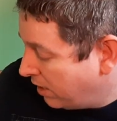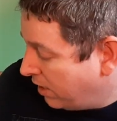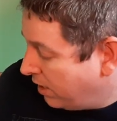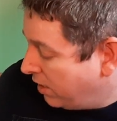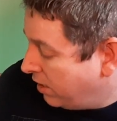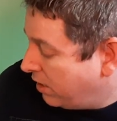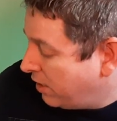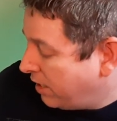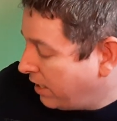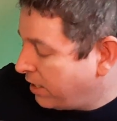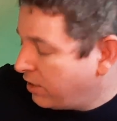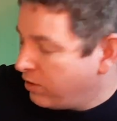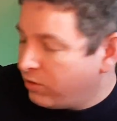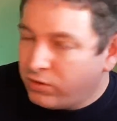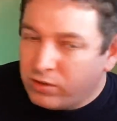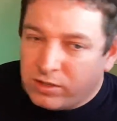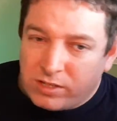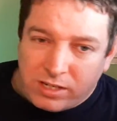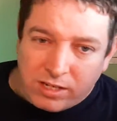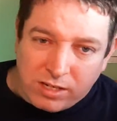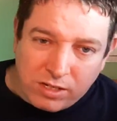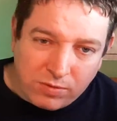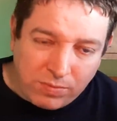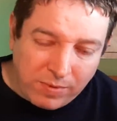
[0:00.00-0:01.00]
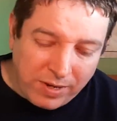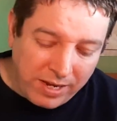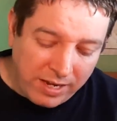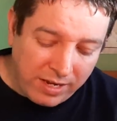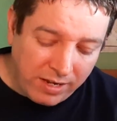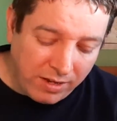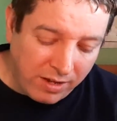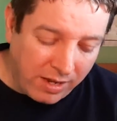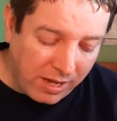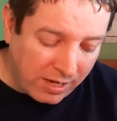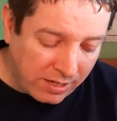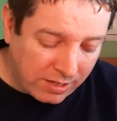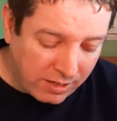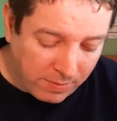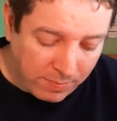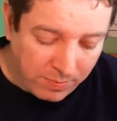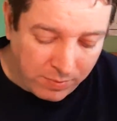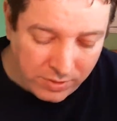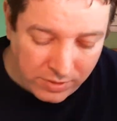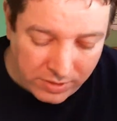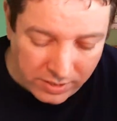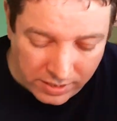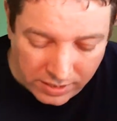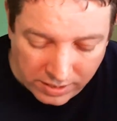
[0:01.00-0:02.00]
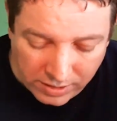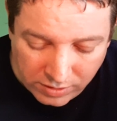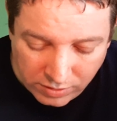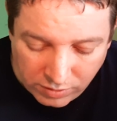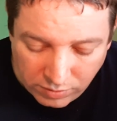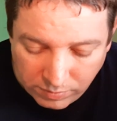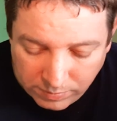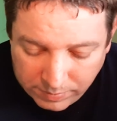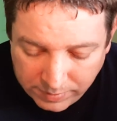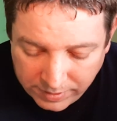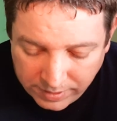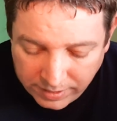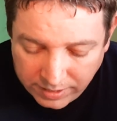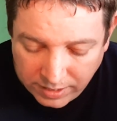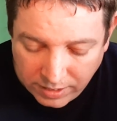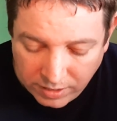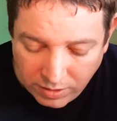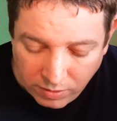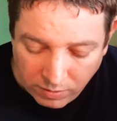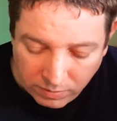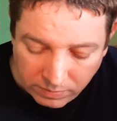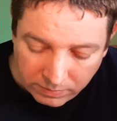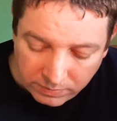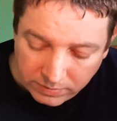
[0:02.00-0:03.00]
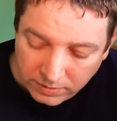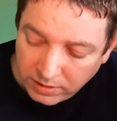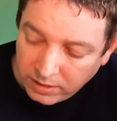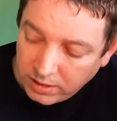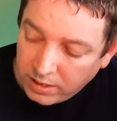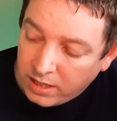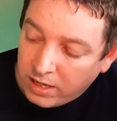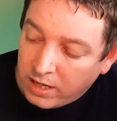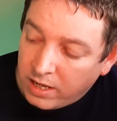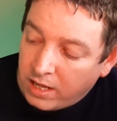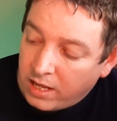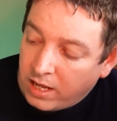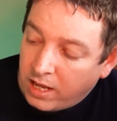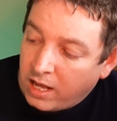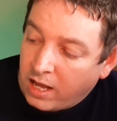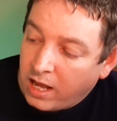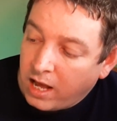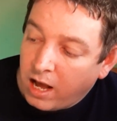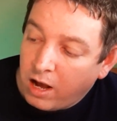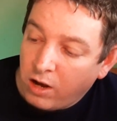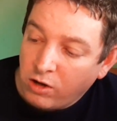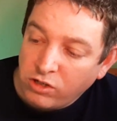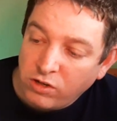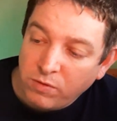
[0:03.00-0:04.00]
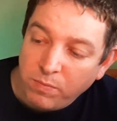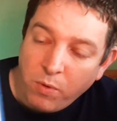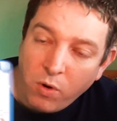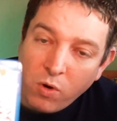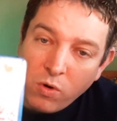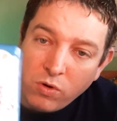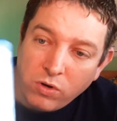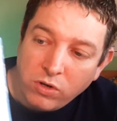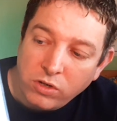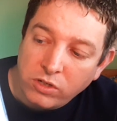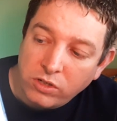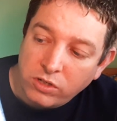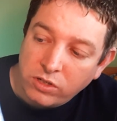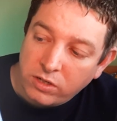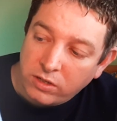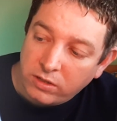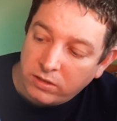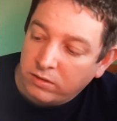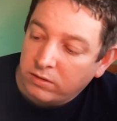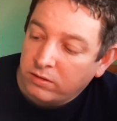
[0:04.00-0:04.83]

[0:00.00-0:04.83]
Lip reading: I think it loses its way in the last couple of series though, but there you go. House of Bones.